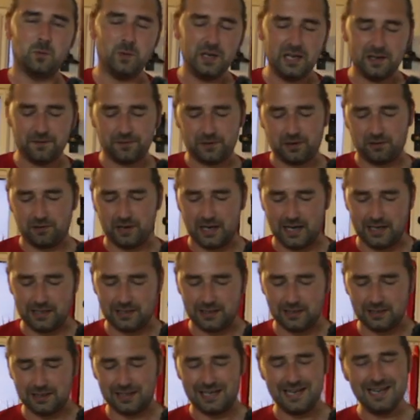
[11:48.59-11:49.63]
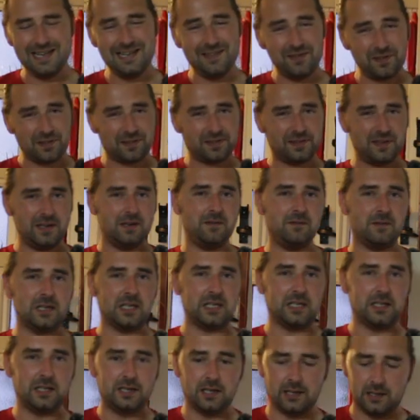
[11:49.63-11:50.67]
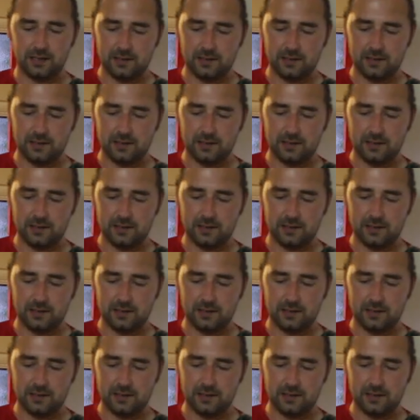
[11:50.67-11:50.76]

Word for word: We have created, in theory,